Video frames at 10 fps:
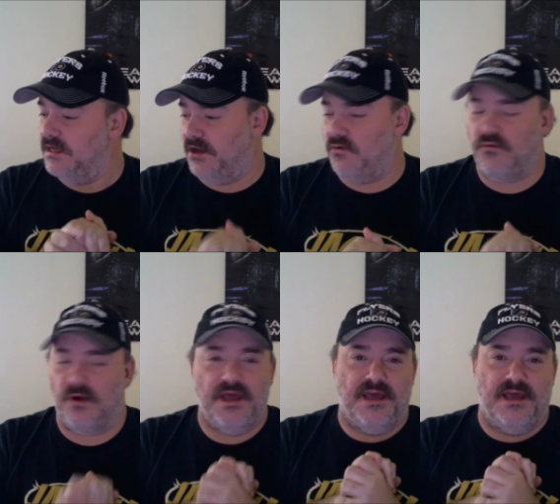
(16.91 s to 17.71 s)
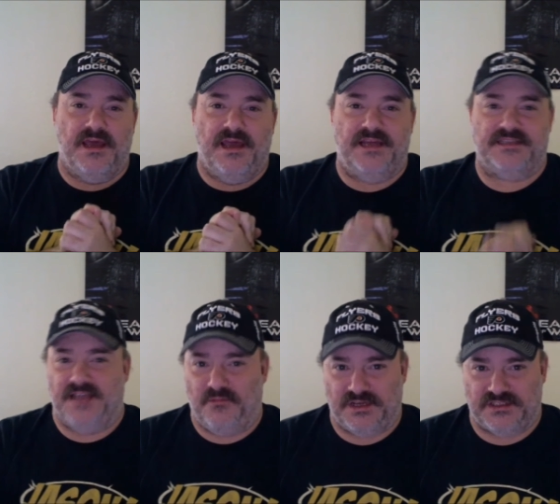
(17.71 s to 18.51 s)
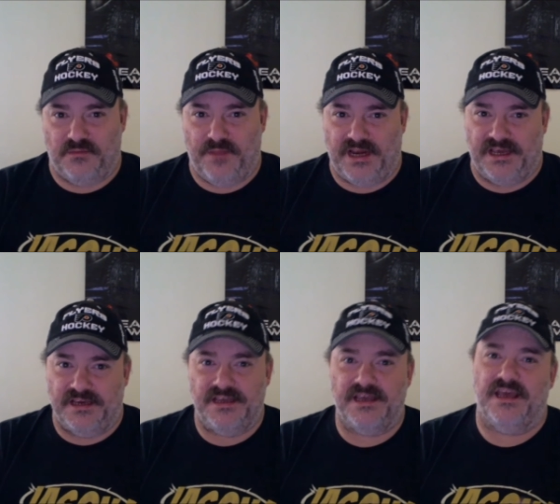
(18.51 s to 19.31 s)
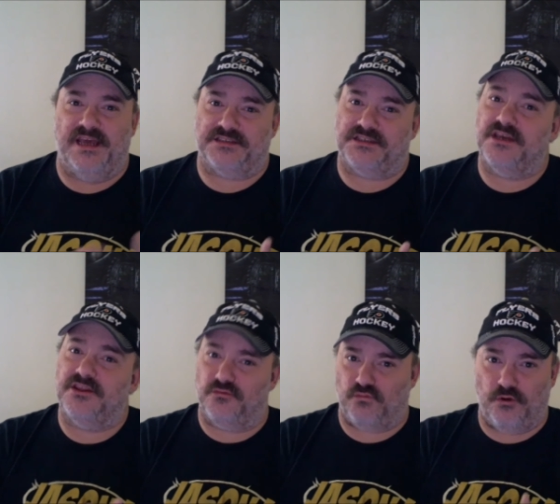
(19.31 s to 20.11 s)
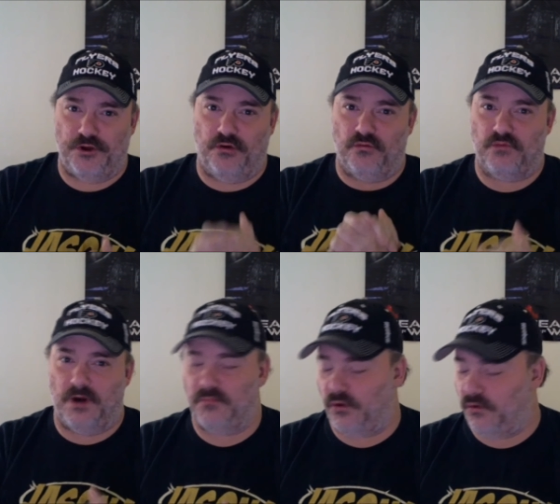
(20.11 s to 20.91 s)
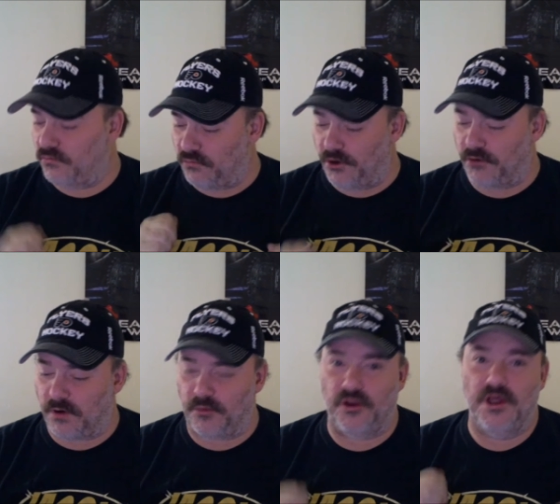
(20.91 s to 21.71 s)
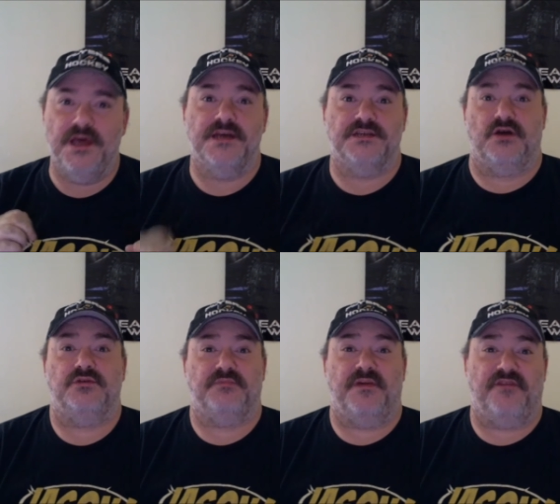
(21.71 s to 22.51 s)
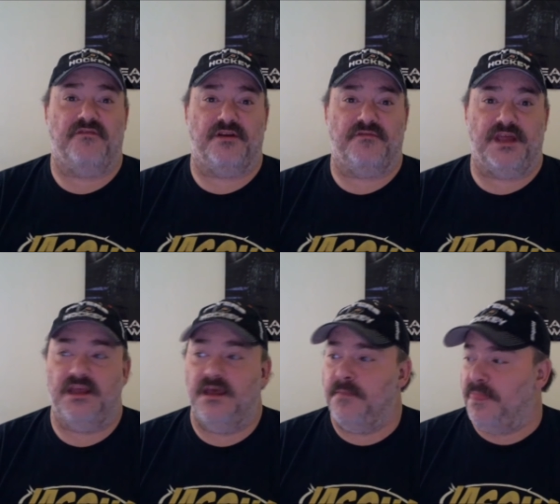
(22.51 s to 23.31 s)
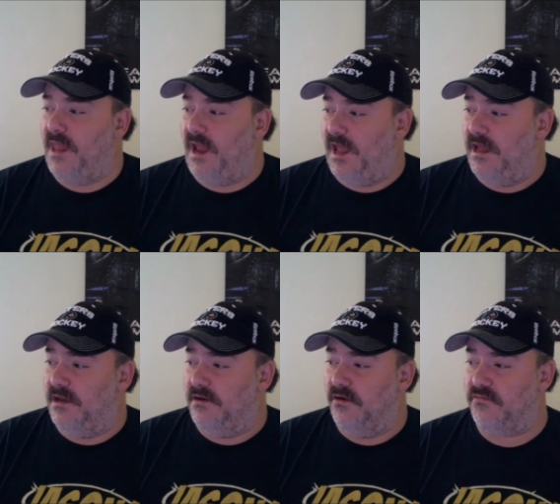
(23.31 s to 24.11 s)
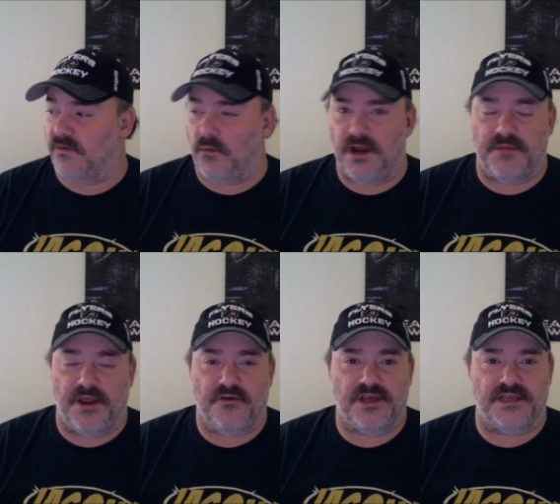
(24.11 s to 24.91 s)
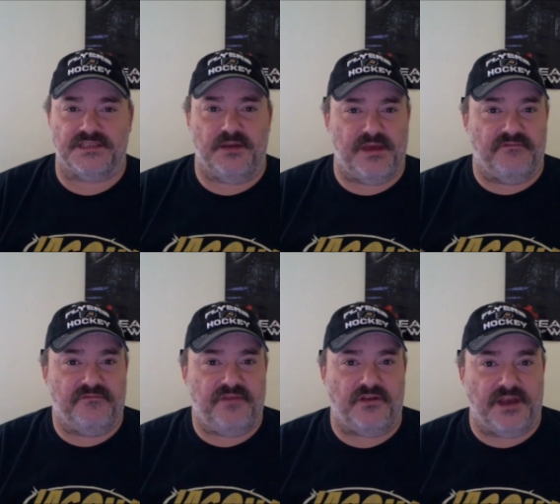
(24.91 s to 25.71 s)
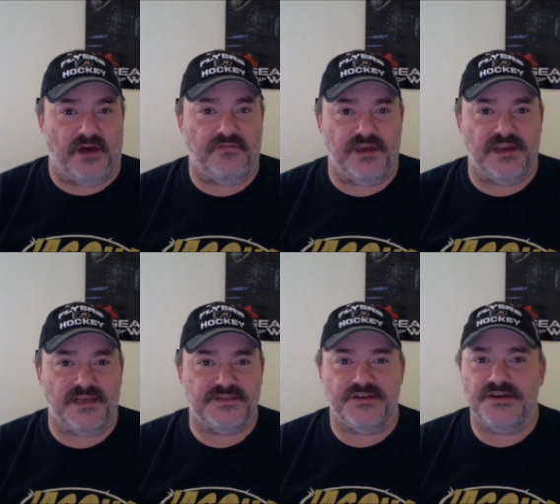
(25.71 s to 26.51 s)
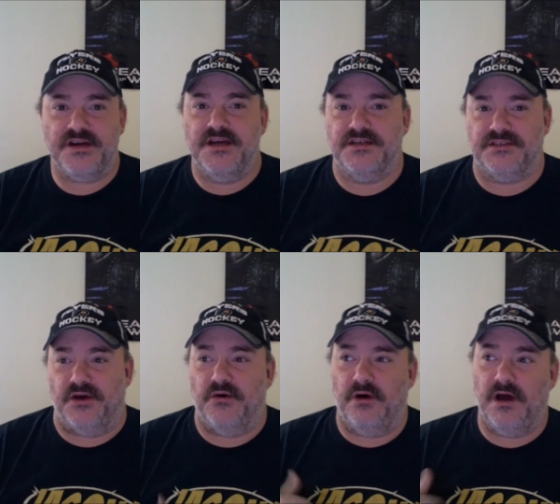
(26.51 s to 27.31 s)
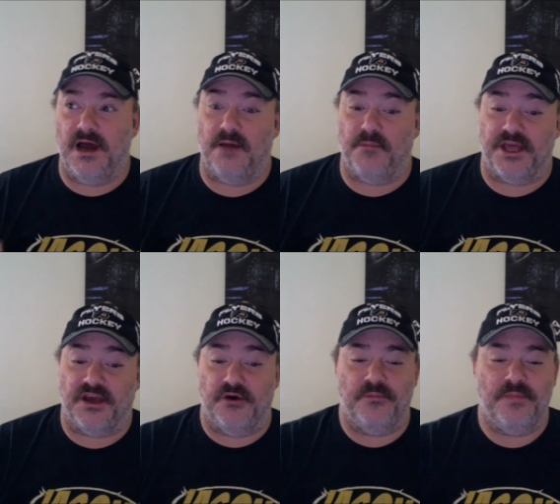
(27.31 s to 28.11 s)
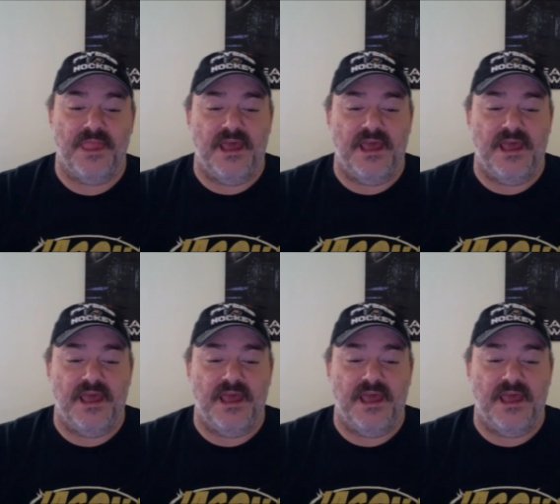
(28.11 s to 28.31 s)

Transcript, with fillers: No, it's not WrestleMania, it's the Royal Rumble. Royal Rumble is always my favorite event, and from what I'm hearing, it's going to be in Philadelphia next year, so I might go.